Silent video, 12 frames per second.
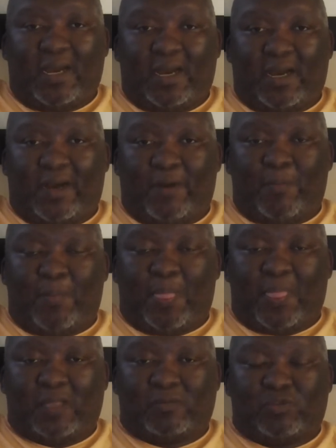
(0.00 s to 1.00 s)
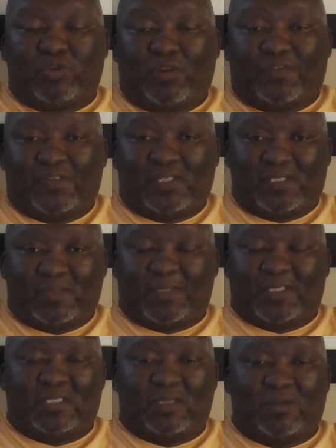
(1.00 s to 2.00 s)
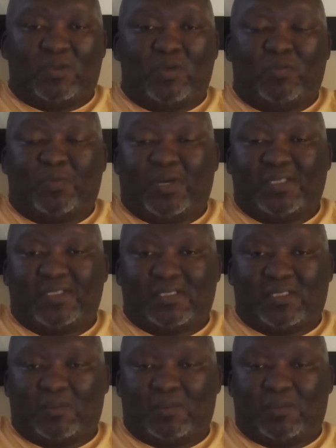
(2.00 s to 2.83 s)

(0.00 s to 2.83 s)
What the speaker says: trophies, but there were no prizes,